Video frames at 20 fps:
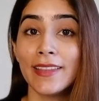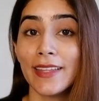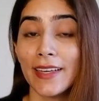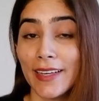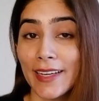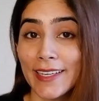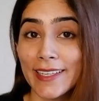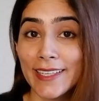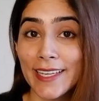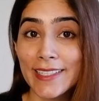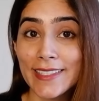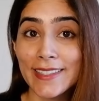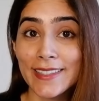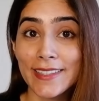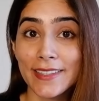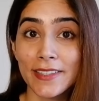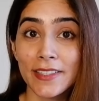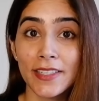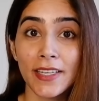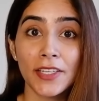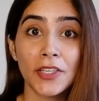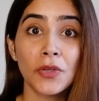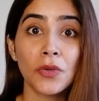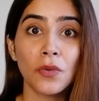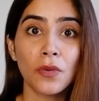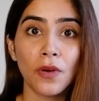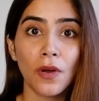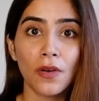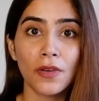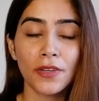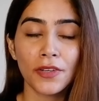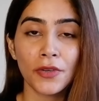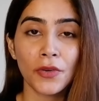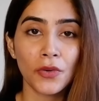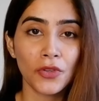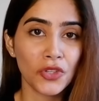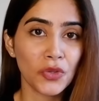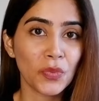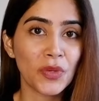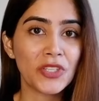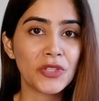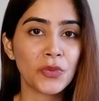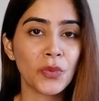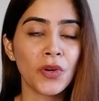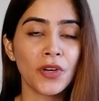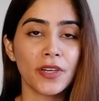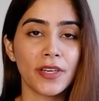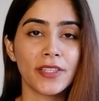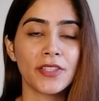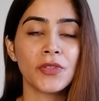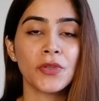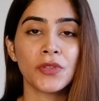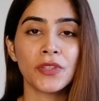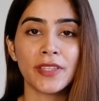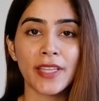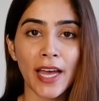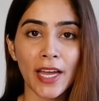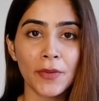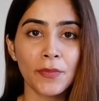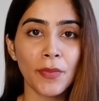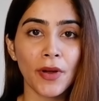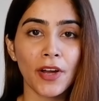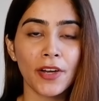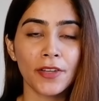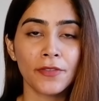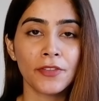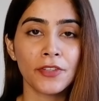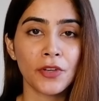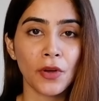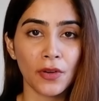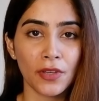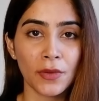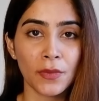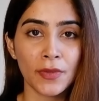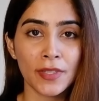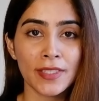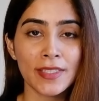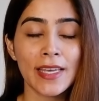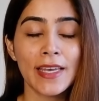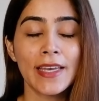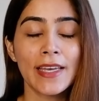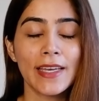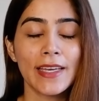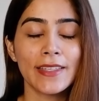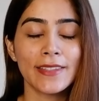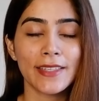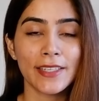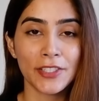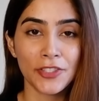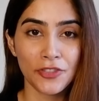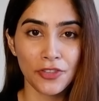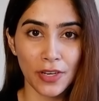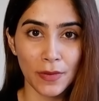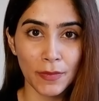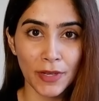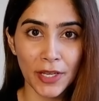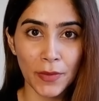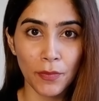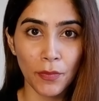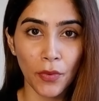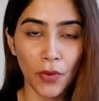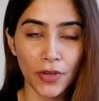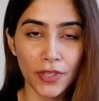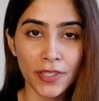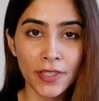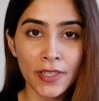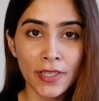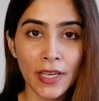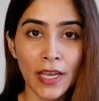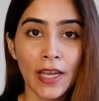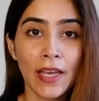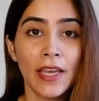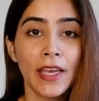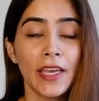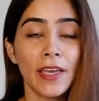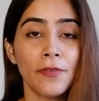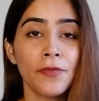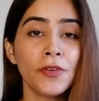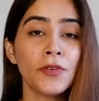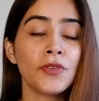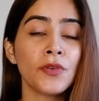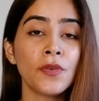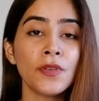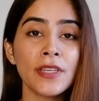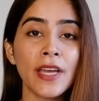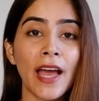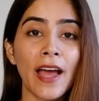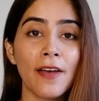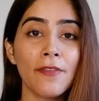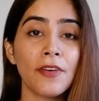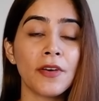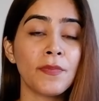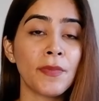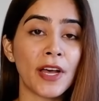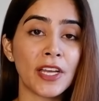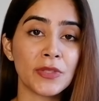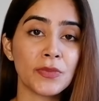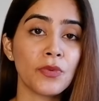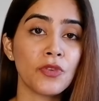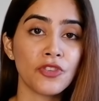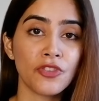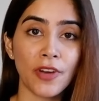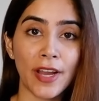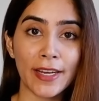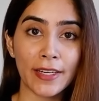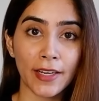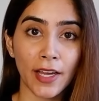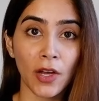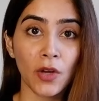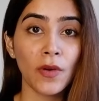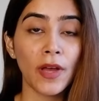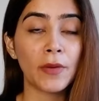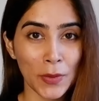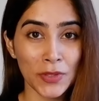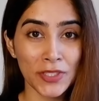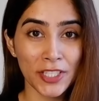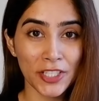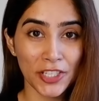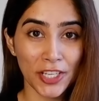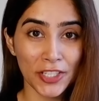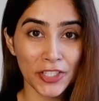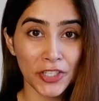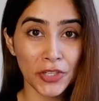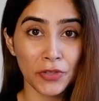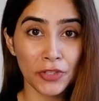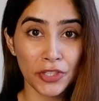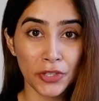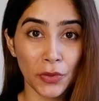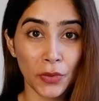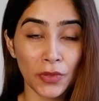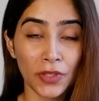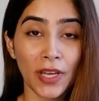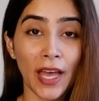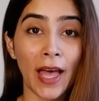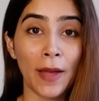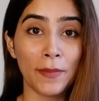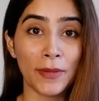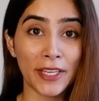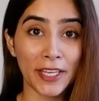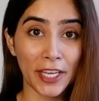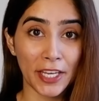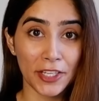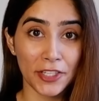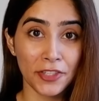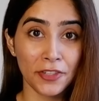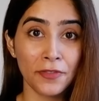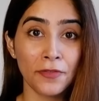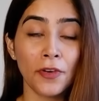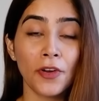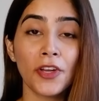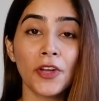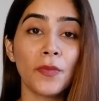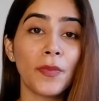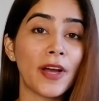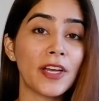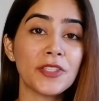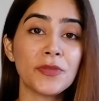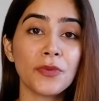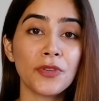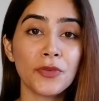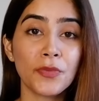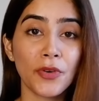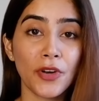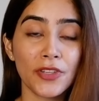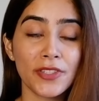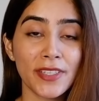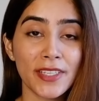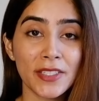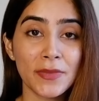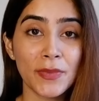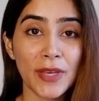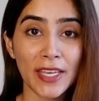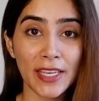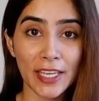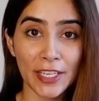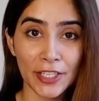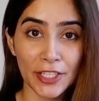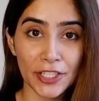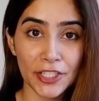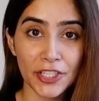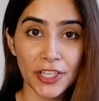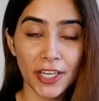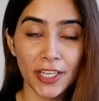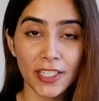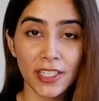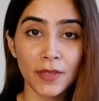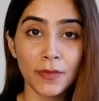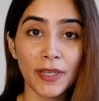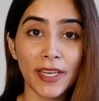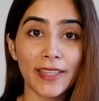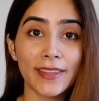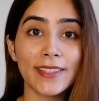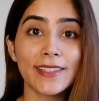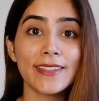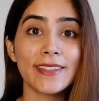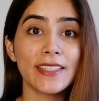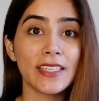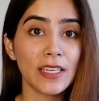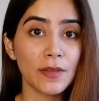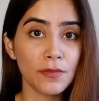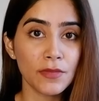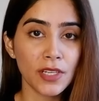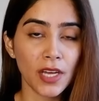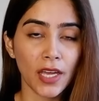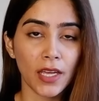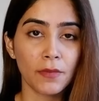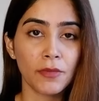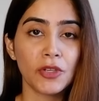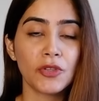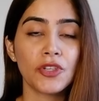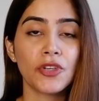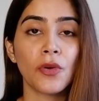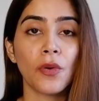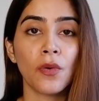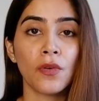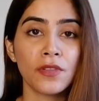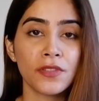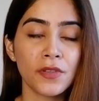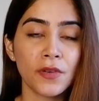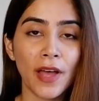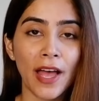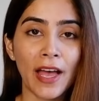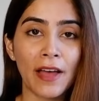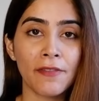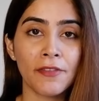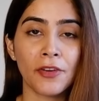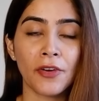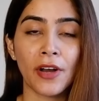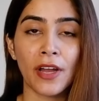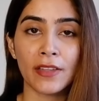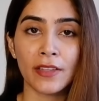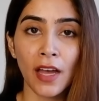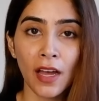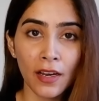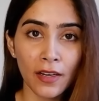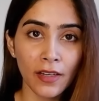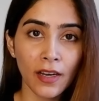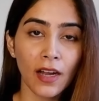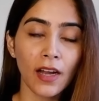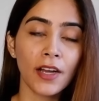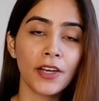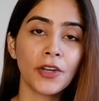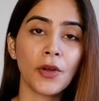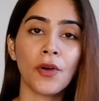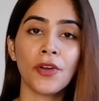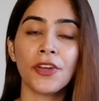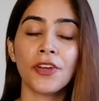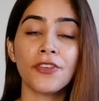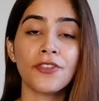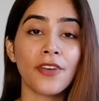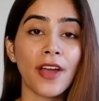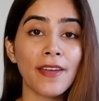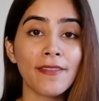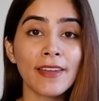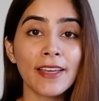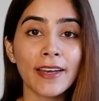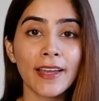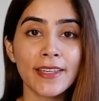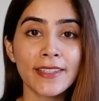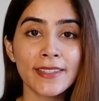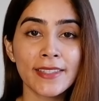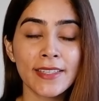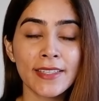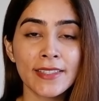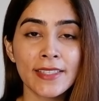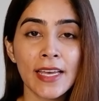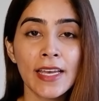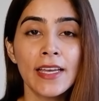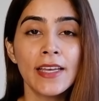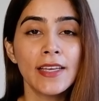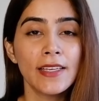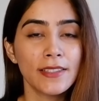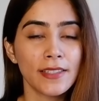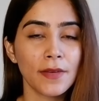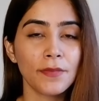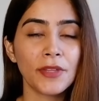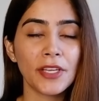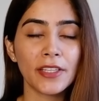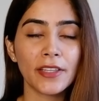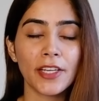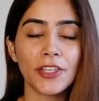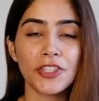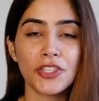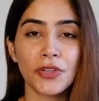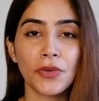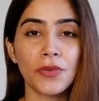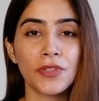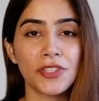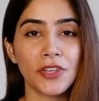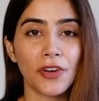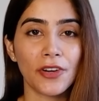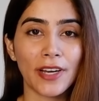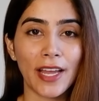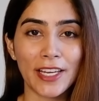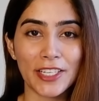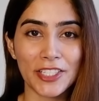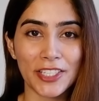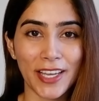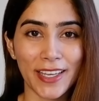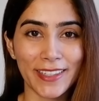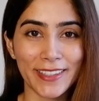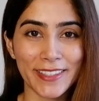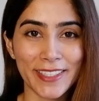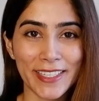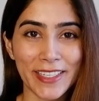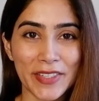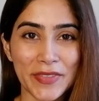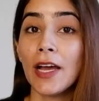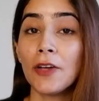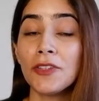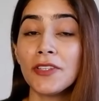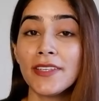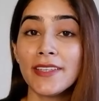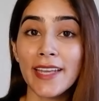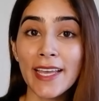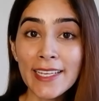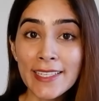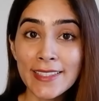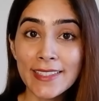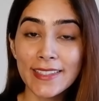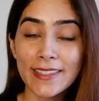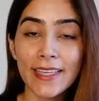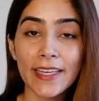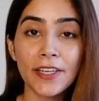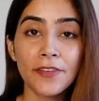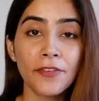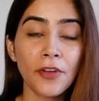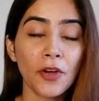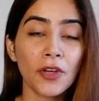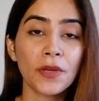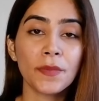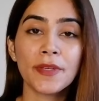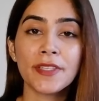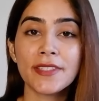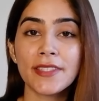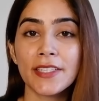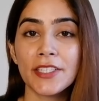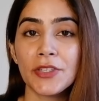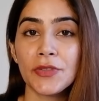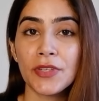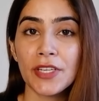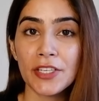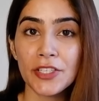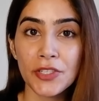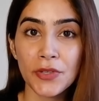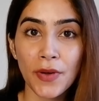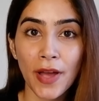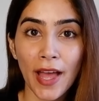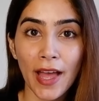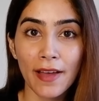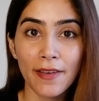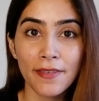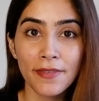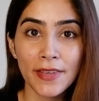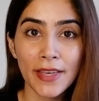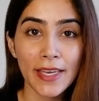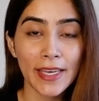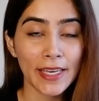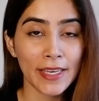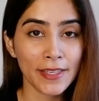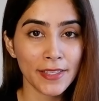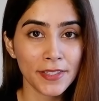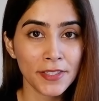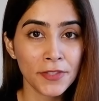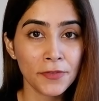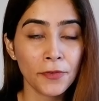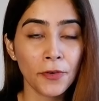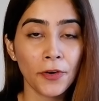the contestant can no longer go to Miss World. And so that part of the documents is extremely important. If you don't have a passport right now, I would suggest you show the application for your passport process being initiated, but at the same time you should also have your Aadhaar card or your driving license, something that shows your nationality. Now, the next set of documents that you need to have is